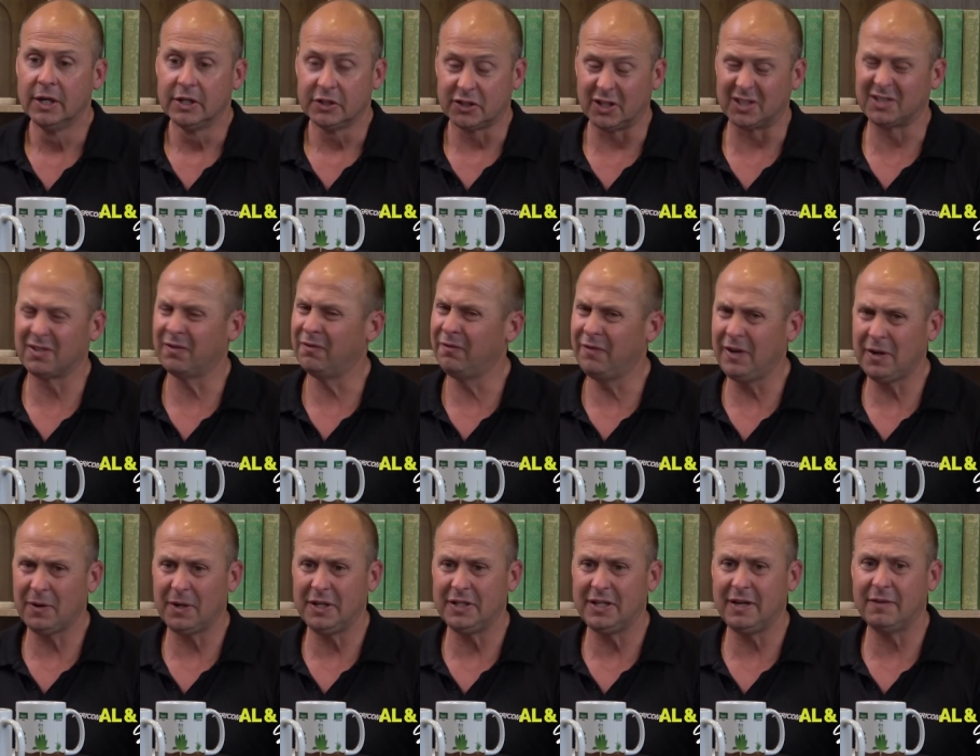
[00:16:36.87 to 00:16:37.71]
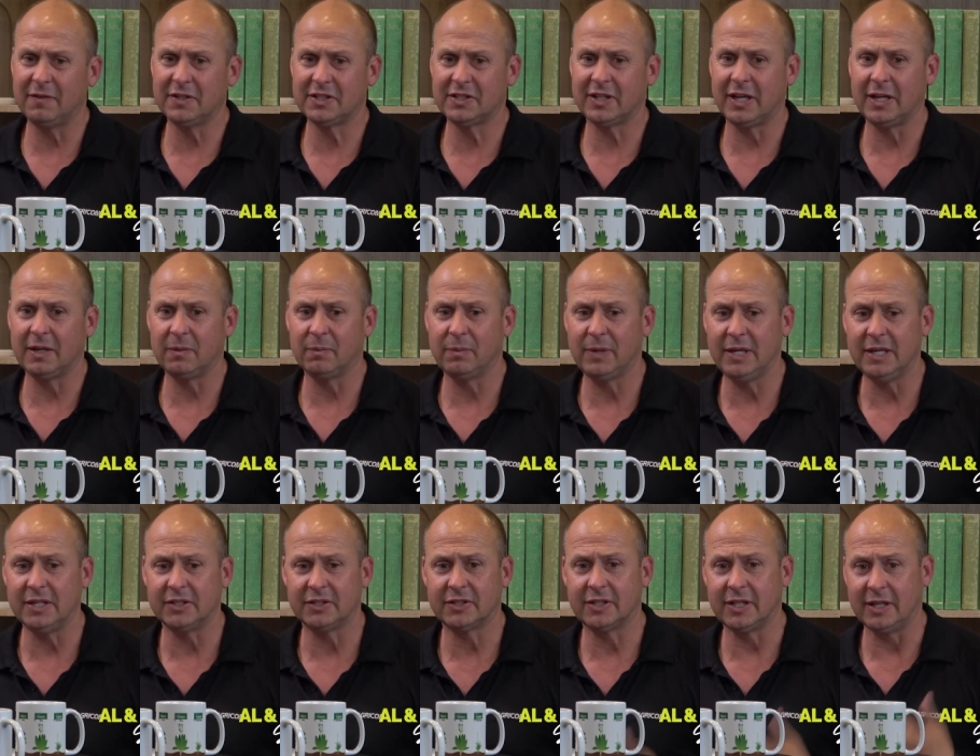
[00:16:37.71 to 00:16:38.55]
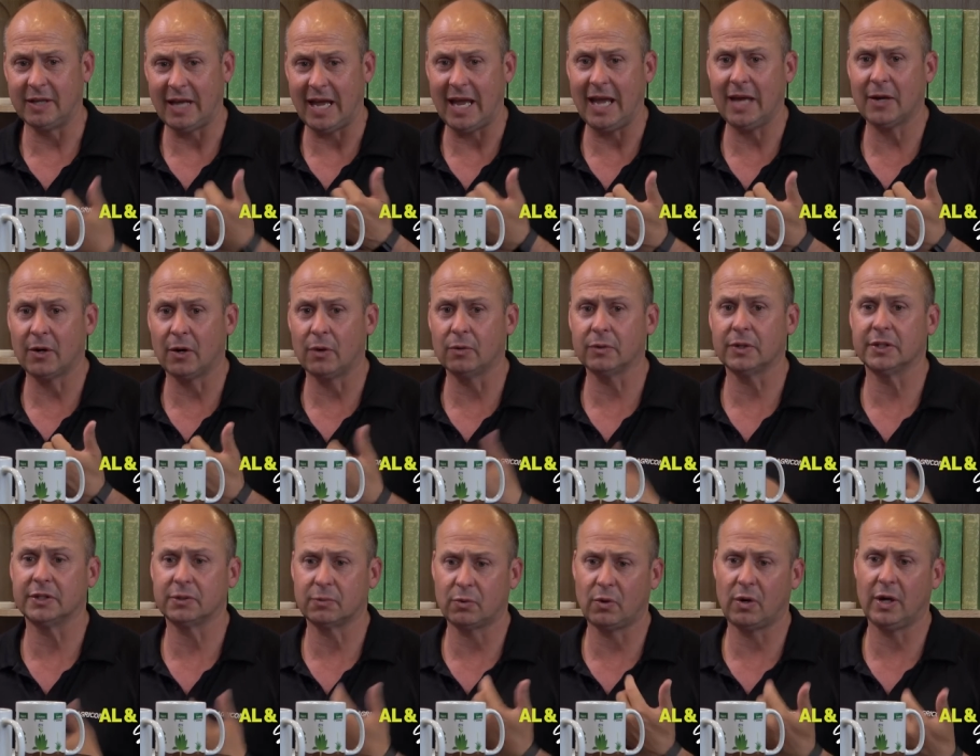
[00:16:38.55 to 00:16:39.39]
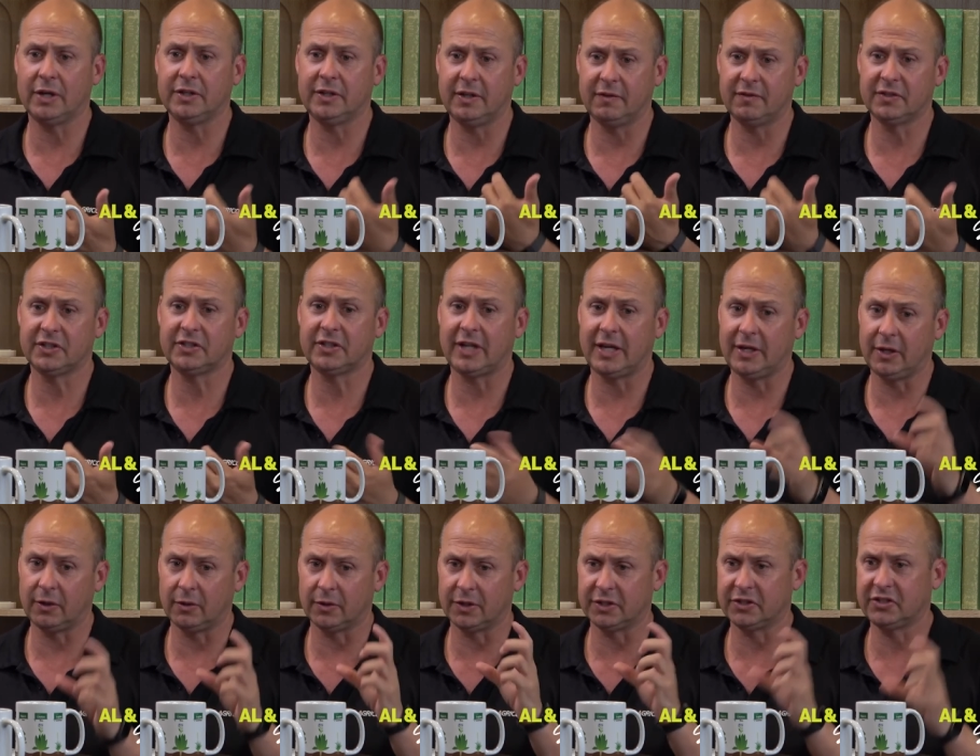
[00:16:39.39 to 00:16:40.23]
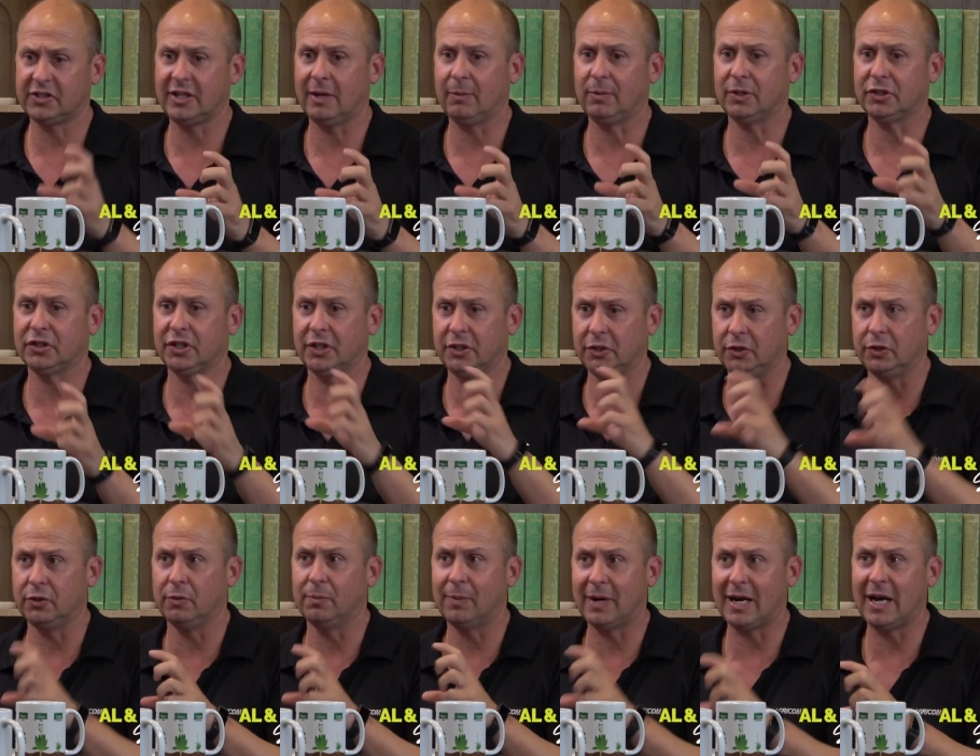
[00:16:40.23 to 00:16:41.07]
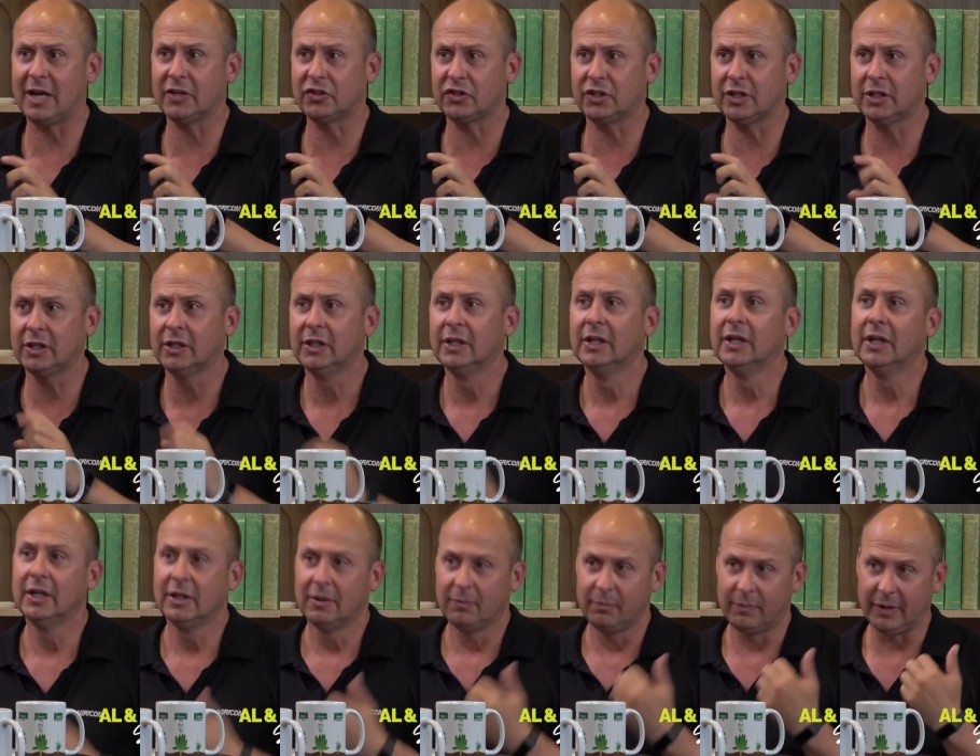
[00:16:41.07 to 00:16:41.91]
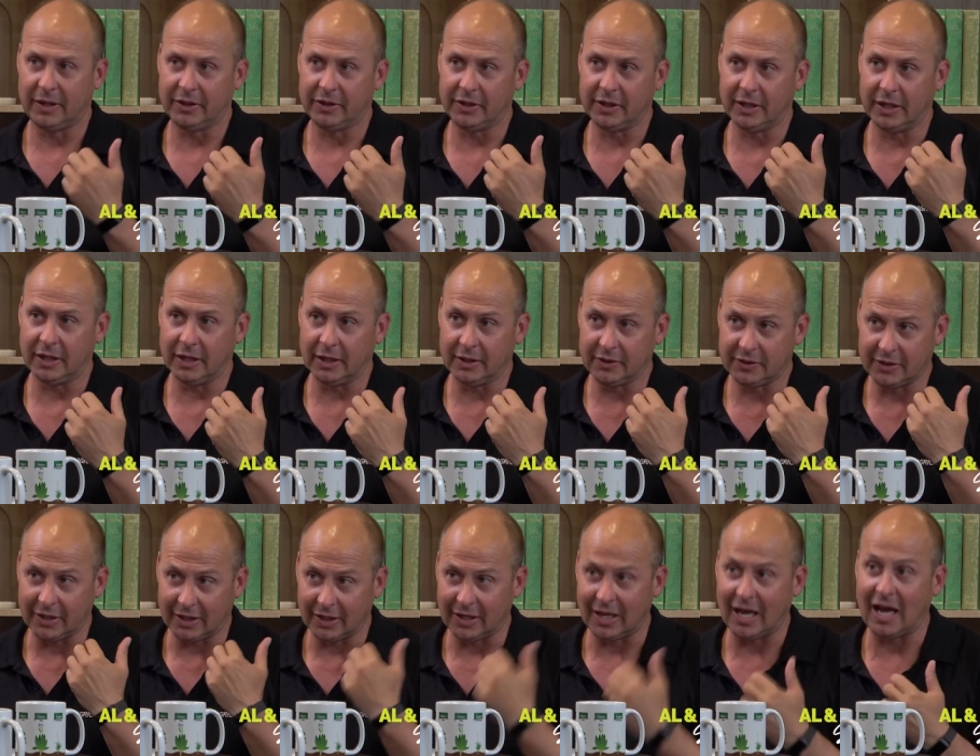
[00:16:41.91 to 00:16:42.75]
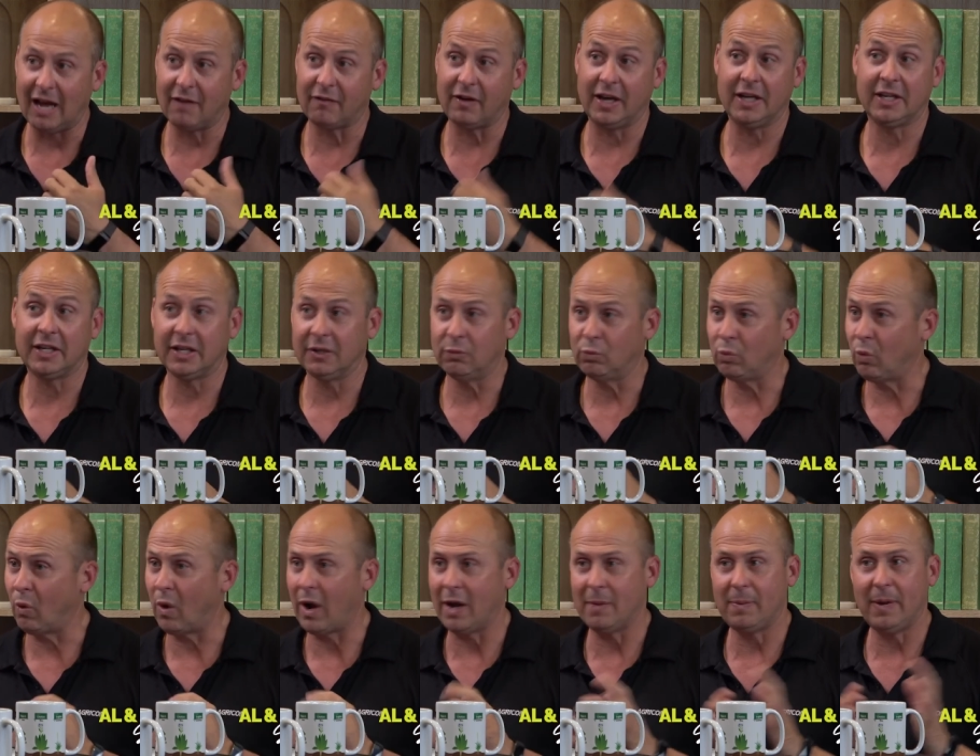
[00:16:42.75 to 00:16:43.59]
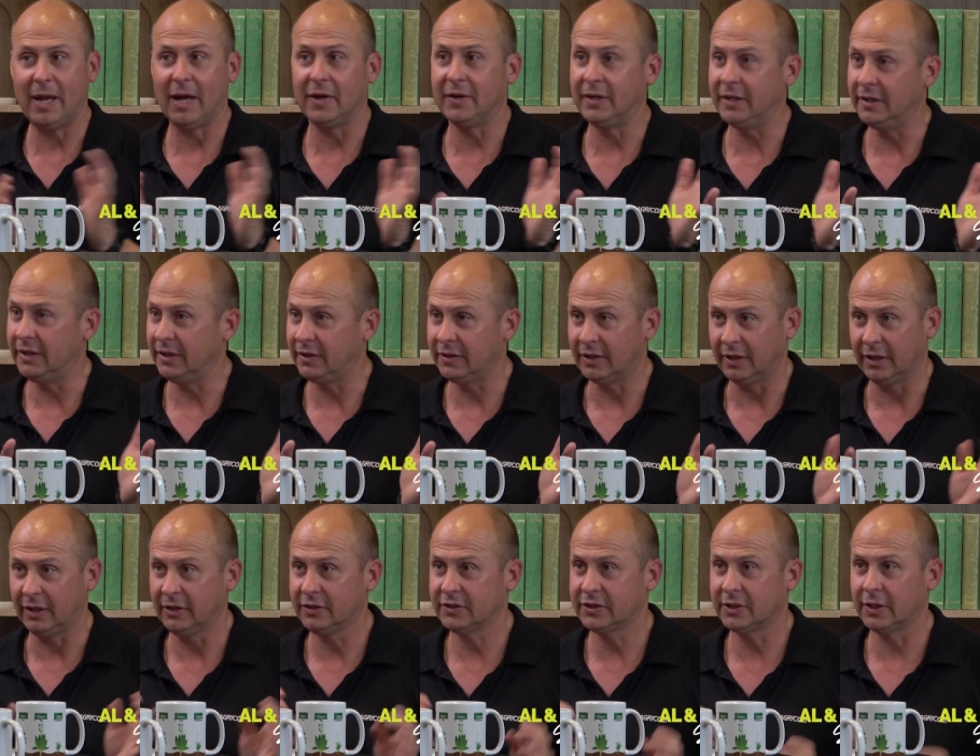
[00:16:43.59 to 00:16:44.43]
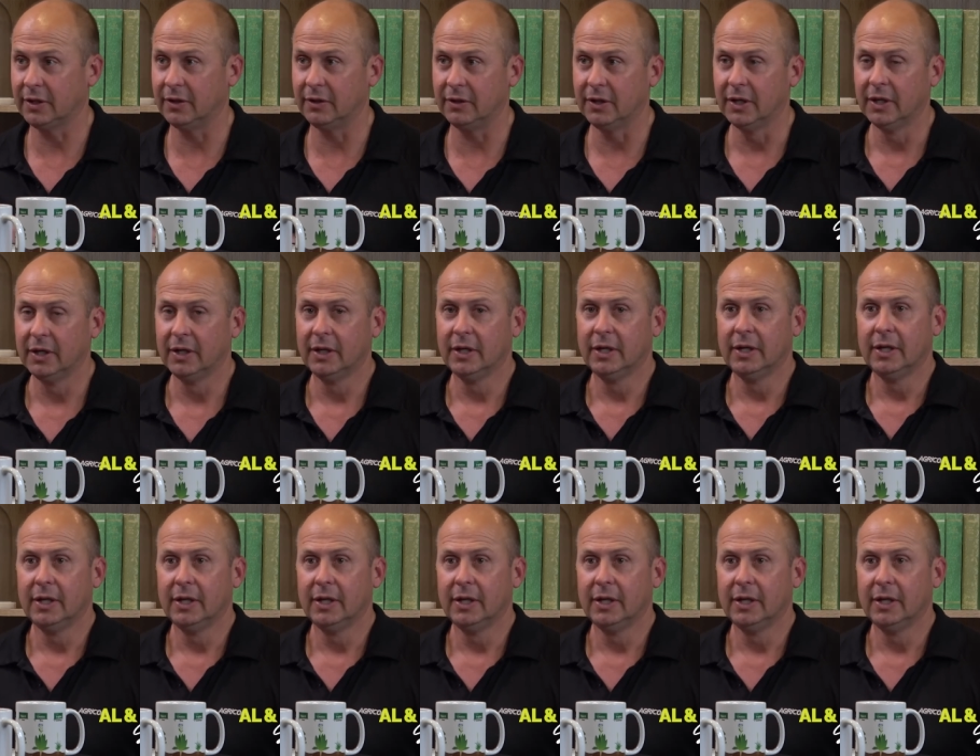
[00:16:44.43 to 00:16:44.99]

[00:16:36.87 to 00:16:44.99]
So it's a very devastating pest. The adult is quite devastating on establishing new pasture, but the larvae can wipe out anything. So